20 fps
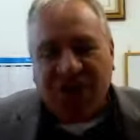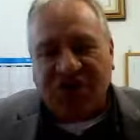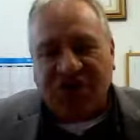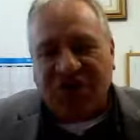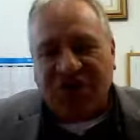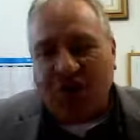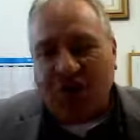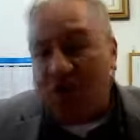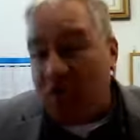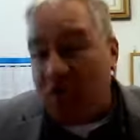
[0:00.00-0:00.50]

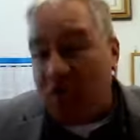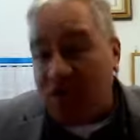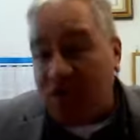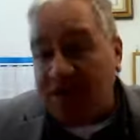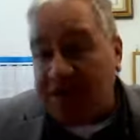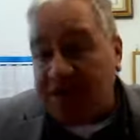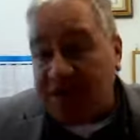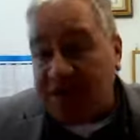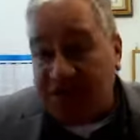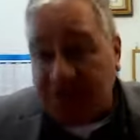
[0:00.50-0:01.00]
So, for
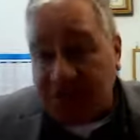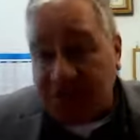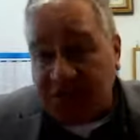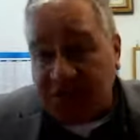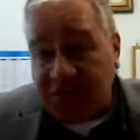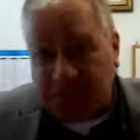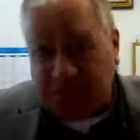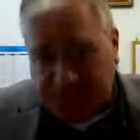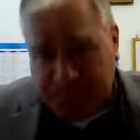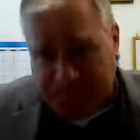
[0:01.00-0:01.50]

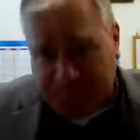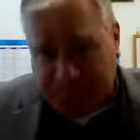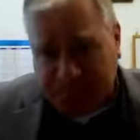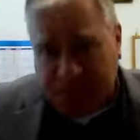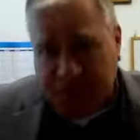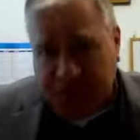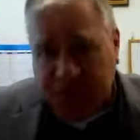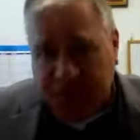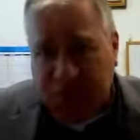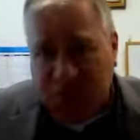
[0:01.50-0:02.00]
instance,
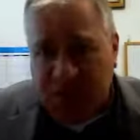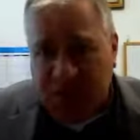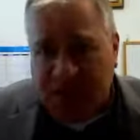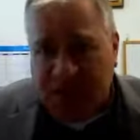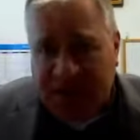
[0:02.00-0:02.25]
you